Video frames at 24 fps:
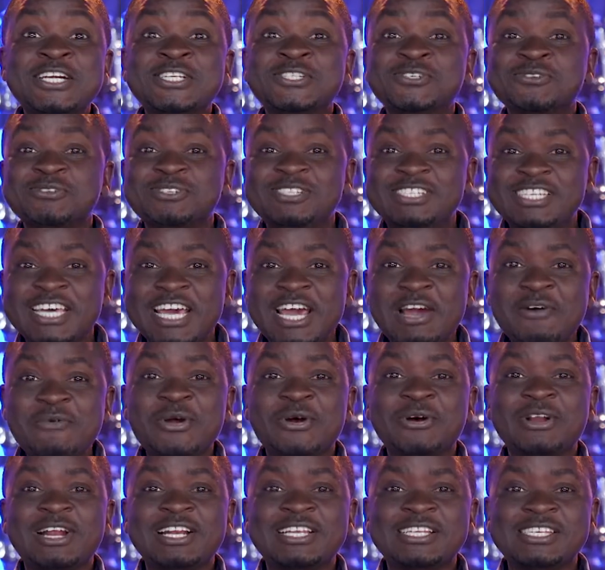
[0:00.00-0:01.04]
Today we're
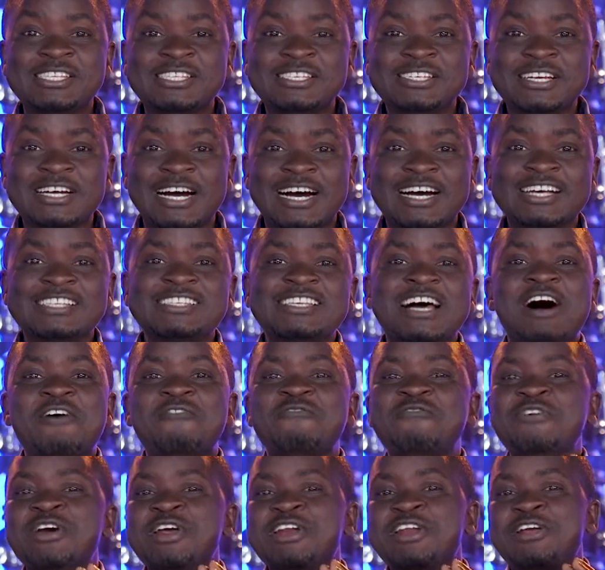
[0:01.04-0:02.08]
going to discuss a
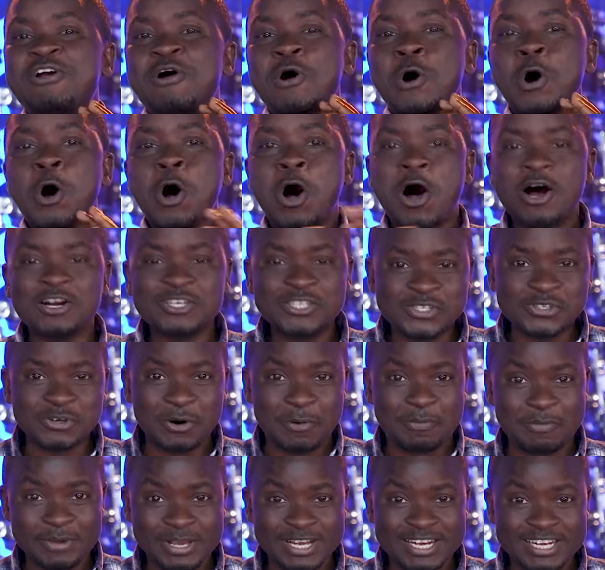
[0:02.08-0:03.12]
very hot
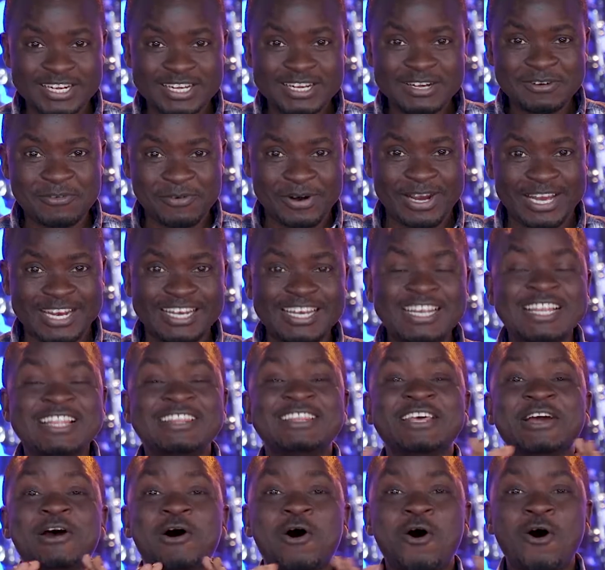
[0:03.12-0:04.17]
topic. Well,
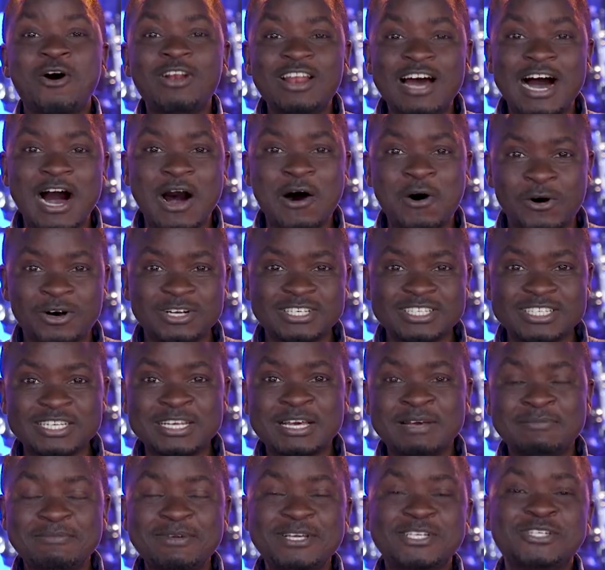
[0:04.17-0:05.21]
they all are hot.
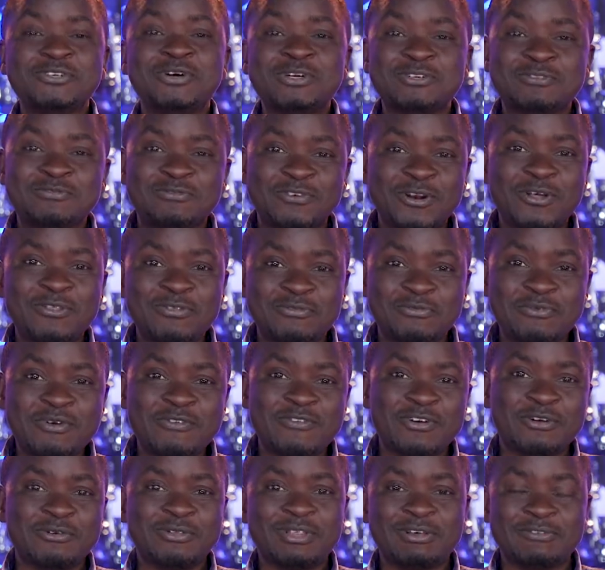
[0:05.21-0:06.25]
Be sure to follow through
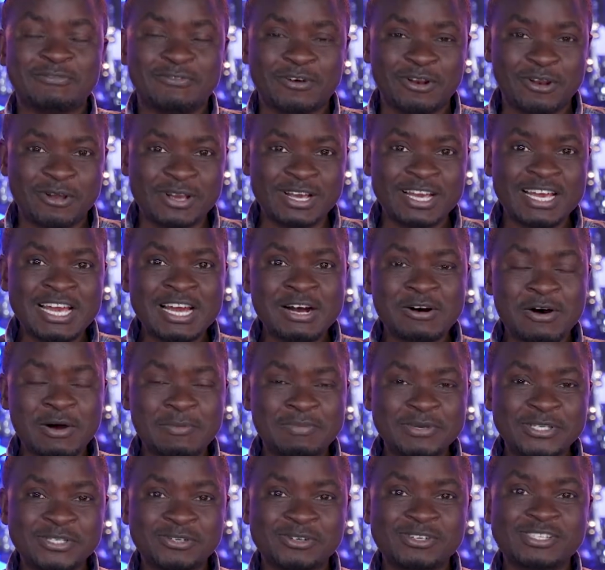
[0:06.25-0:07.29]
even with the following
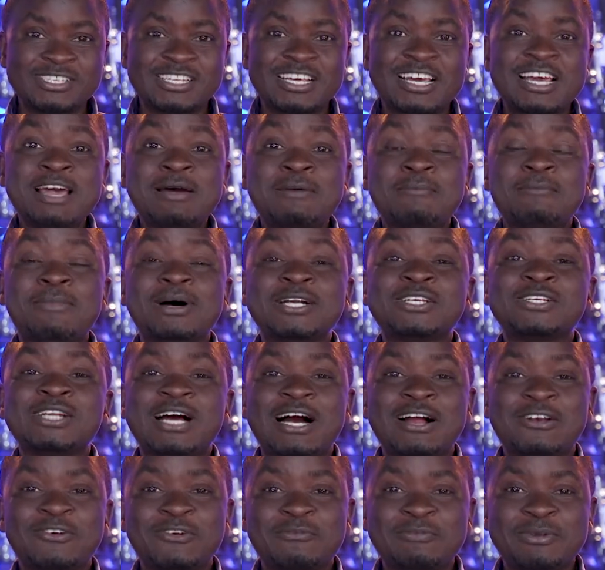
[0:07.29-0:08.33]
episodes. But
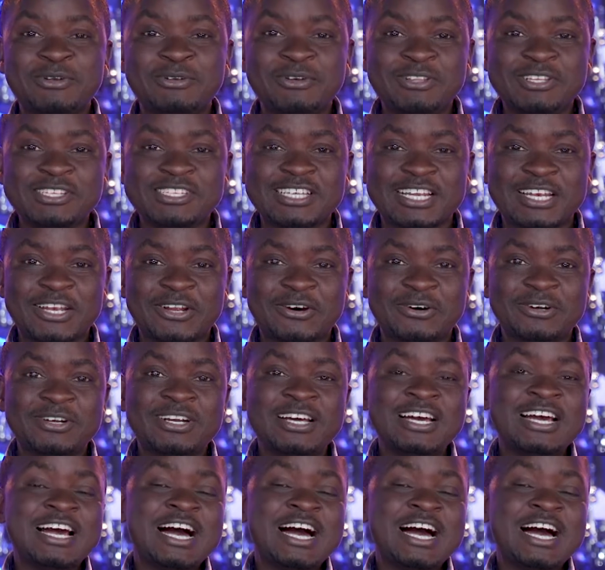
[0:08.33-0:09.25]
I'll not be doing this alone.